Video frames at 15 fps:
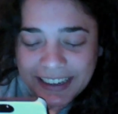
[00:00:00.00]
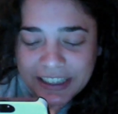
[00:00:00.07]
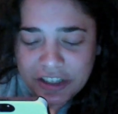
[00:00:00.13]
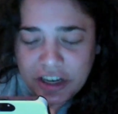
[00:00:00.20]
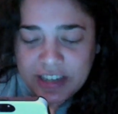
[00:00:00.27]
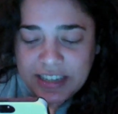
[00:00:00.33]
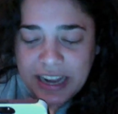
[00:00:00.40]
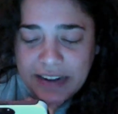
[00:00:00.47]

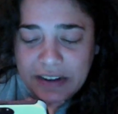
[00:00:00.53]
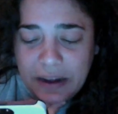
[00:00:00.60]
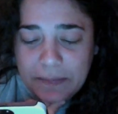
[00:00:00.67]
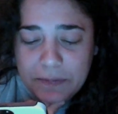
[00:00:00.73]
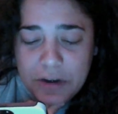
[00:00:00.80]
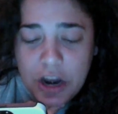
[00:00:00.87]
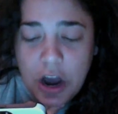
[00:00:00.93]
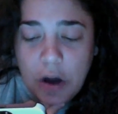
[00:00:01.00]
She sat
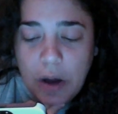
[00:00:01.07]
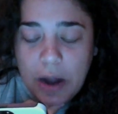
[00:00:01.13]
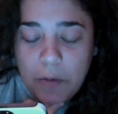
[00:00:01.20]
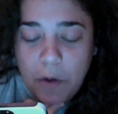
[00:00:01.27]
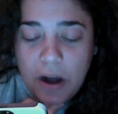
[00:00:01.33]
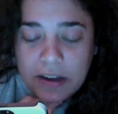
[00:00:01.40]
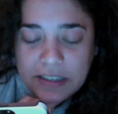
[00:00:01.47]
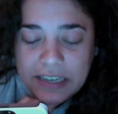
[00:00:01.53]
up, no, I
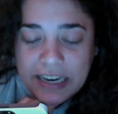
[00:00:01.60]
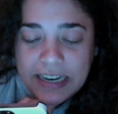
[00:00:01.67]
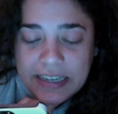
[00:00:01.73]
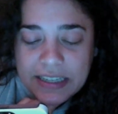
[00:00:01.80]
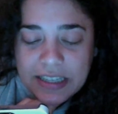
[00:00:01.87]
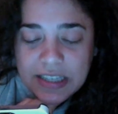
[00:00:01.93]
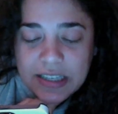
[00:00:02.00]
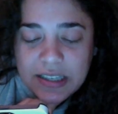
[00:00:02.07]
want
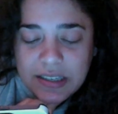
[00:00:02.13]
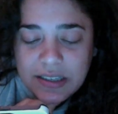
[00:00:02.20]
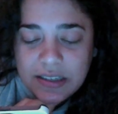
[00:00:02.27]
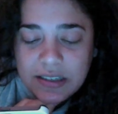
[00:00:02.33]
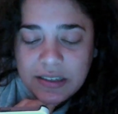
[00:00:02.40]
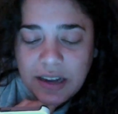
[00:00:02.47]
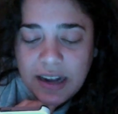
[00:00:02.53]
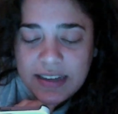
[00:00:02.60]
kids.
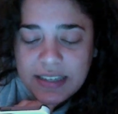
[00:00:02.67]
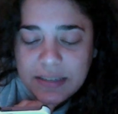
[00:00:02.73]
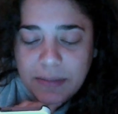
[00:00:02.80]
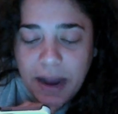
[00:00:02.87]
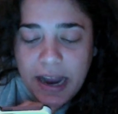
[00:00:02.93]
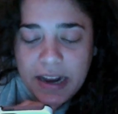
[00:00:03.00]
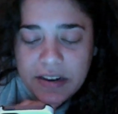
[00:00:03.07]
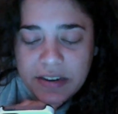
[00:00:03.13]
I
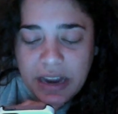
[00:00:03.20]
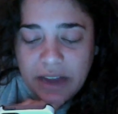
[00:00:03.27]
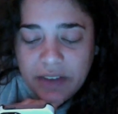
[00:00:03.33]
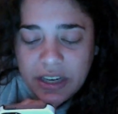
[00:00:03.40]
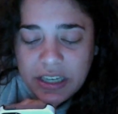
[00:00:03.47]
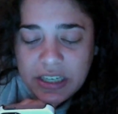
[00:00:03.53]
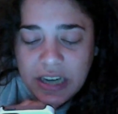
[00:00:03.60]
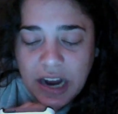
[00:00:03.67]
smiled,
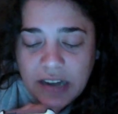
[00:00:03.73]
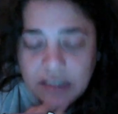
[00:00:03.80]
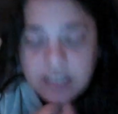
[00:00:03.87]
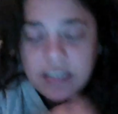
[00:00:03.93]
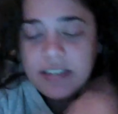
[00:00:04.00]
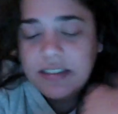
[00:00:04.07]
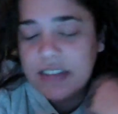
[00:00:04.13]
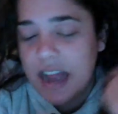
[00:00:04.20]
having
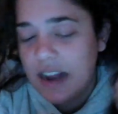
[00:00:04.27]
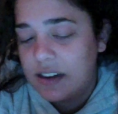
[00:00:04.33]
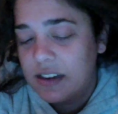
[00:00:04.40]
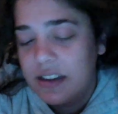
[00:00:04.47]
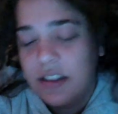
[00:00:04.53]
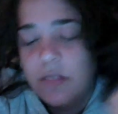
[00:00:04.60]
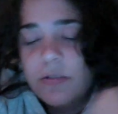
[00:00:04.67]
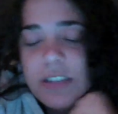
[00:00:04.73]
gotten
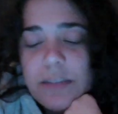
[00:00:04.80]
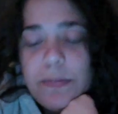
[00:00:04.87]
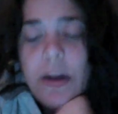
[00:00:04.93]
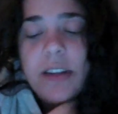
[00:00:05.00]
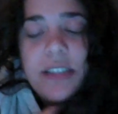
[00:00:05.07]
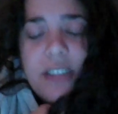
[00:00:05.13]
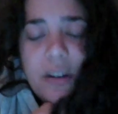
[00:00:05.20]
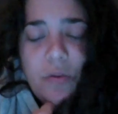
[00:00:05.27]
exactly the
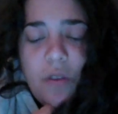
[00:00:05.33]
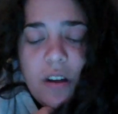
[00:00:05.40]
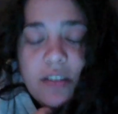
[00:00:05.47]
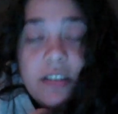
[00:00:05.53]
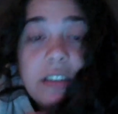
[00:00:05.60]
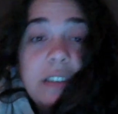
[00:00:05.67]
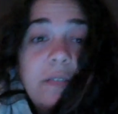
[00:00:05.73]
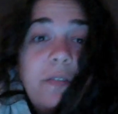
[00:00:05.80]
response I
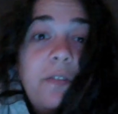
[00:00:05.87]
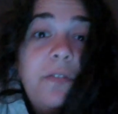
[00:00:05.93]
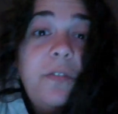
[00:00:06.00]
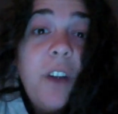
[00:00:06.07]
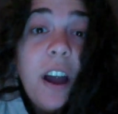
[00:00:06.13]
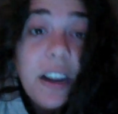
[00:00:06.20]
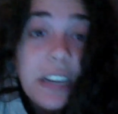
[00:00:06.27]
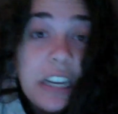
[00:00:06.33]
wanted.
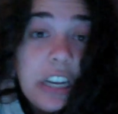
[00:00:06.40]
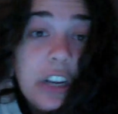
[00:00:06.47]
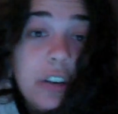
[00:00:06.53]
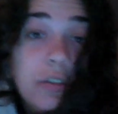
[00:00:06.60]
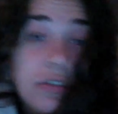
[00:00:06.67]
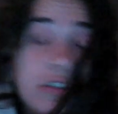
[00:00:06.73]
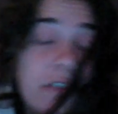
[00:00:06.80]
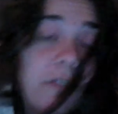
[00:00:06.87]
Fuck
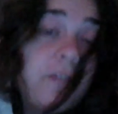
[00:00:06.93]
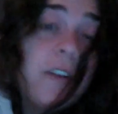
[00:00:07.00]
you and your